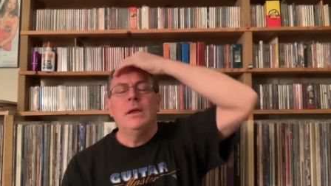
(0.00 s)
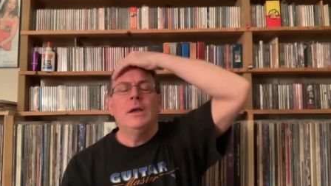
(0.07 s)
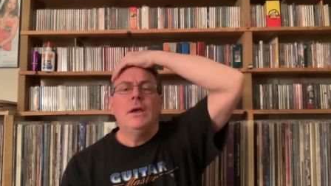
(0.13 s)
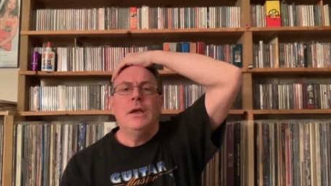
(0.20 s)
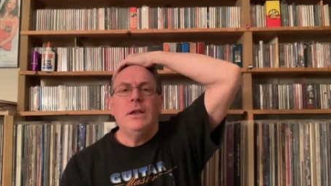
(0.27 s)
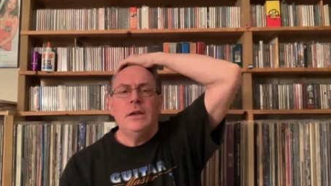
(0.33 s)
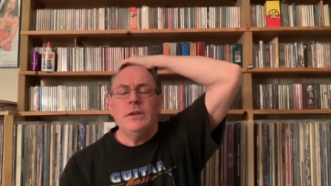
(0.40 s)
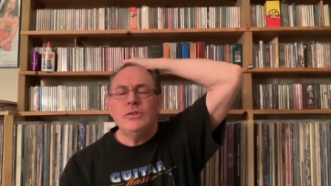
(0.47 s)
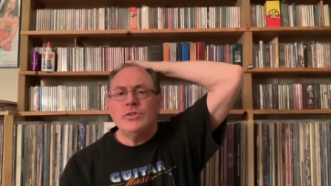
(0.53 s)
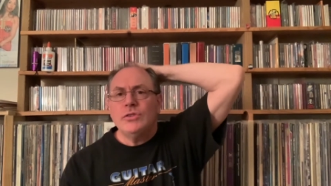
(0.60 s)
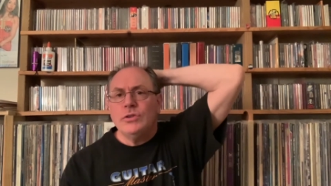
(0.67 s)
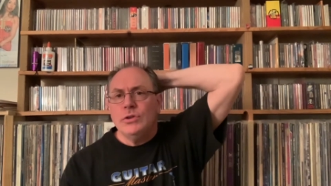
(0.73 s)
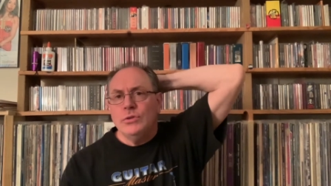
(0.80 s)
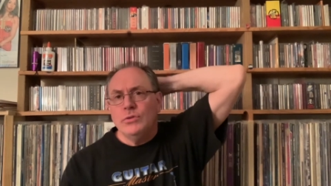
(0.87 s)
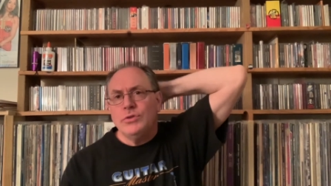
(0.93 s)
it is
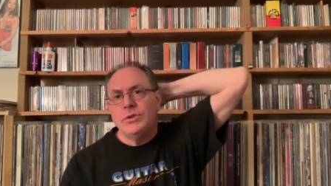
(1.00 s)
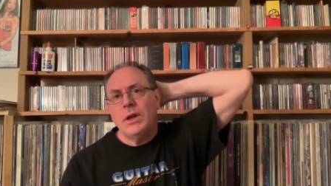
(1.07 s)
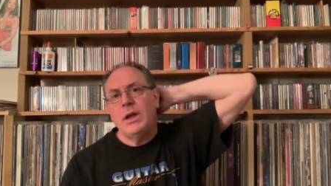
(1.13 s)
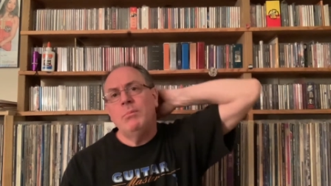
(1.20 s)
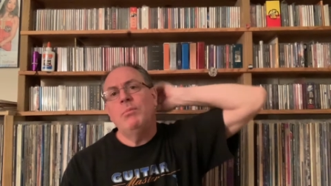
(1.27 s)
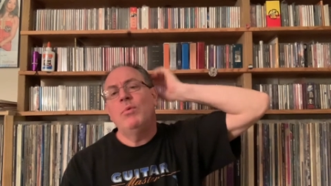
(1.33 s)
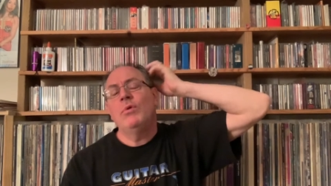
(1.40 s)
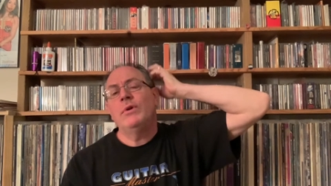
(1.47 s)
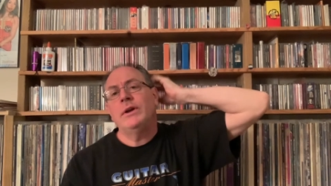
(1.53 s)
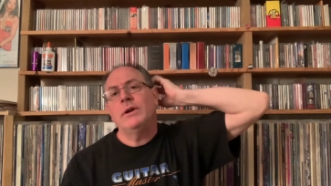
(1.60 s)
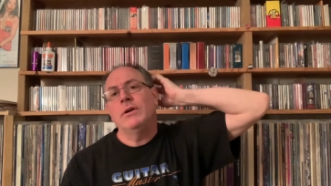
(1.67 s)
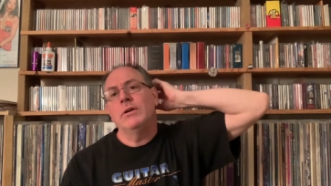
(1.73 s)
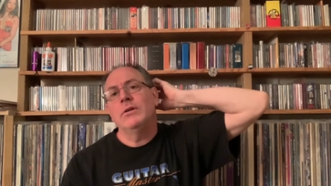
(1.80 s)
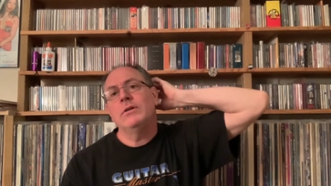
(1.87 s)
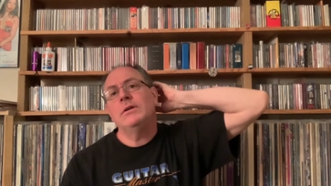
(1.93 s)
Tuesday morning,
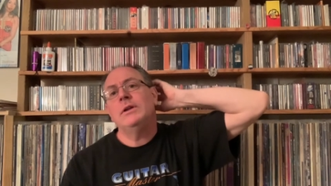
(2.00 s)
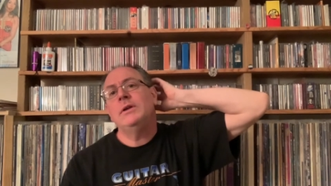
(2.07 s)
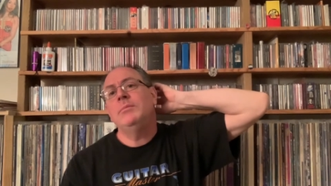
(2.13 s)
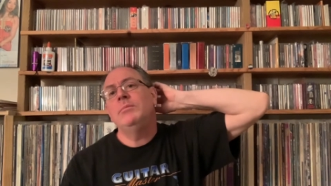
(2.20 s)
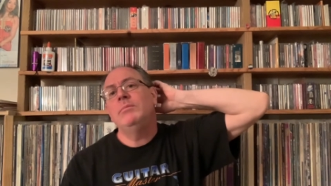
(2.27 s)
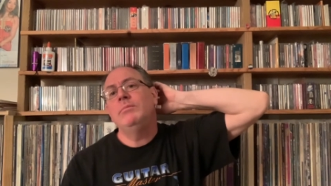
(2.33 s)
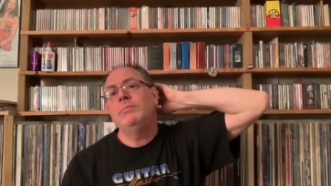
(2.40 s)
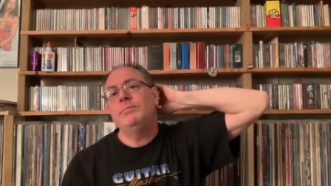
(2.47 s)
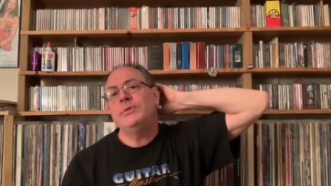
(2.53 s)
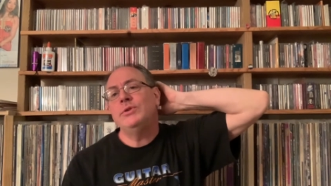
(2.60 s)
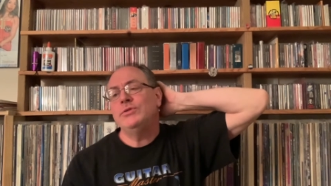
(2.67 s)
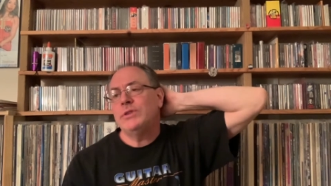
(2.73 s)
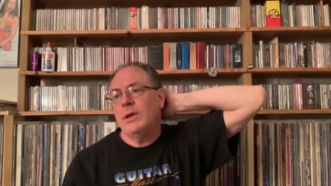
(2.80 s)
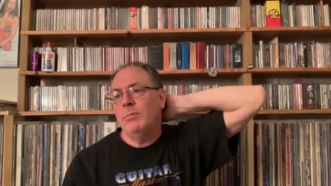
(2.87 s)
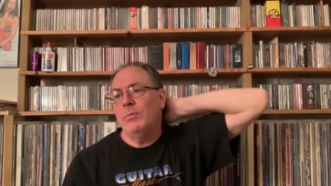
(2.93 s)
early
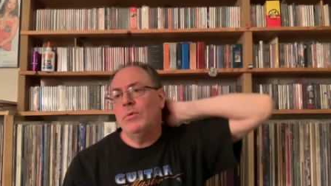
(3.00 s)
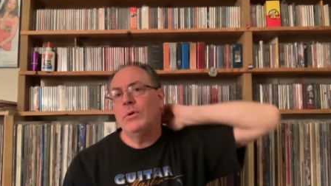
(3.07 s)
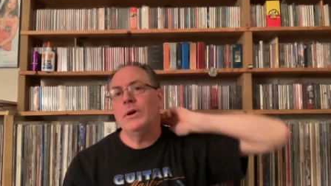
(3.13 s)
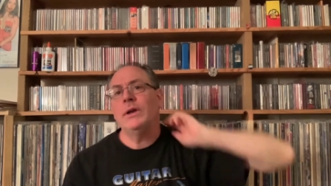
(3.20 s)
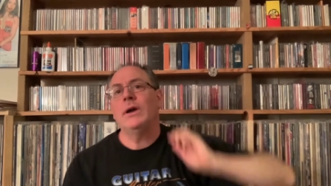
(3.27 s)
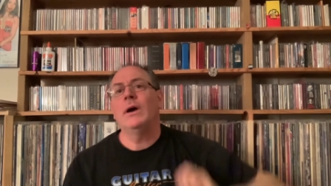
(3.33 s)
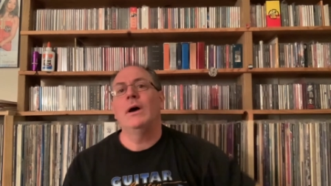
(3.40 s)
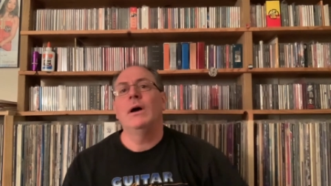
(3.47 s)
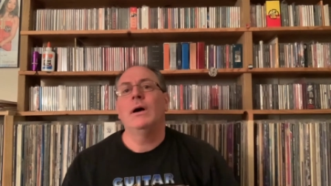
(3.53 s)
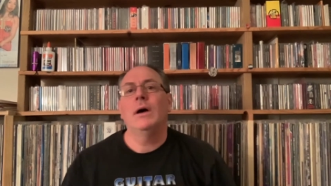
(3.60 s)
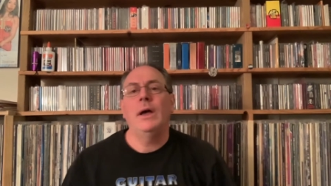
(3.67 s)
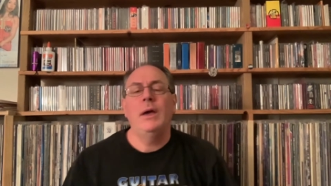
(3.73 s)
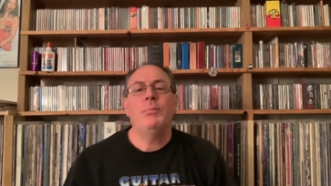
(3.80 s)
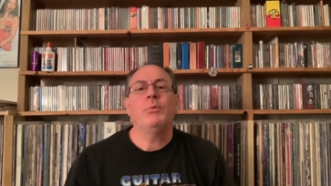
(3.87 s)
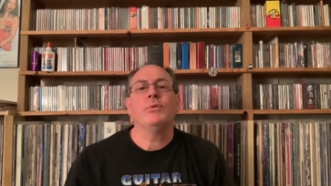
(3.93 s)
Tuesday morning,
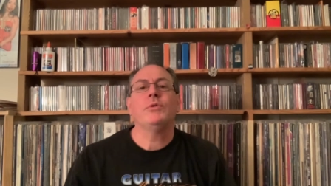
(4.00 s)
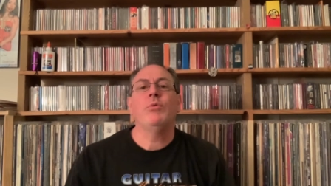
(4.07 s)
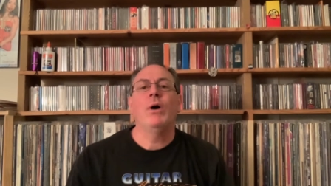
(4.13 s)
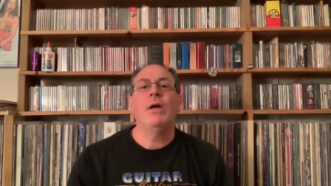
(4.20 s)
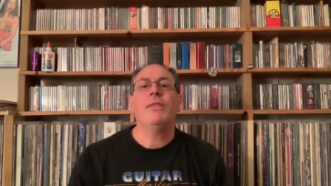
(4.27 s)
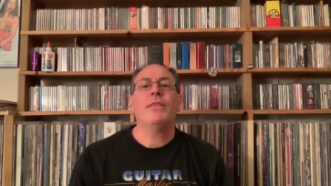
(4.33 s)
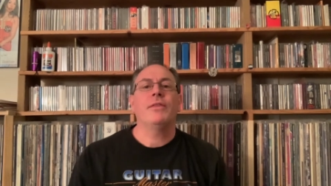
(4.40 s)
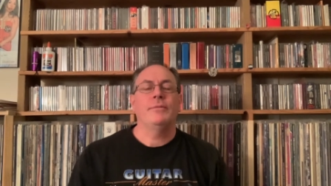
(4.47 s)
April 12th.